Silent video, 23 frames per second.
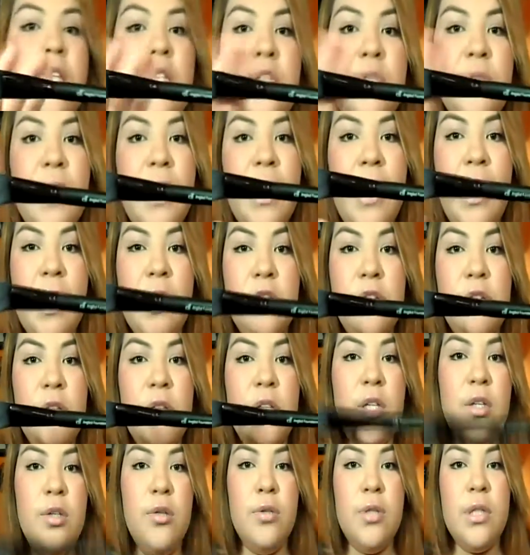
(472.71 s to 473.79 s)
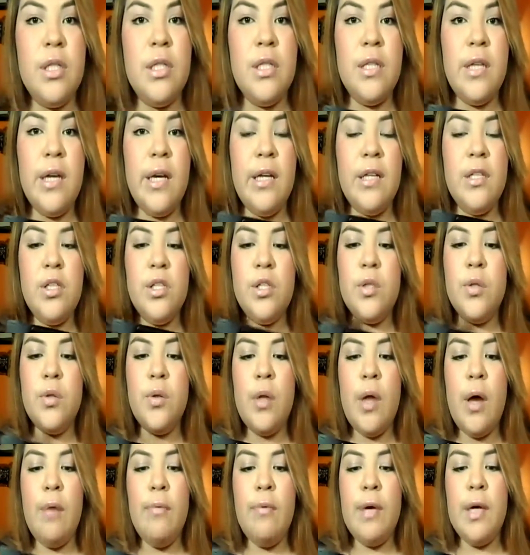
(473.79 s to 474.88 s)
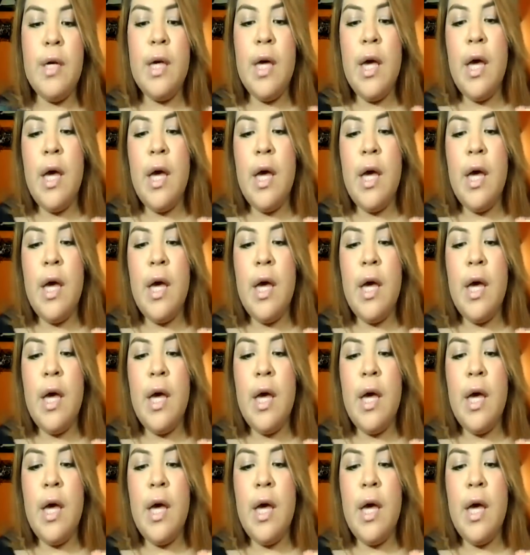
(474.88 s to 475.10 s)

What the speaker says: This one I actually used today just so that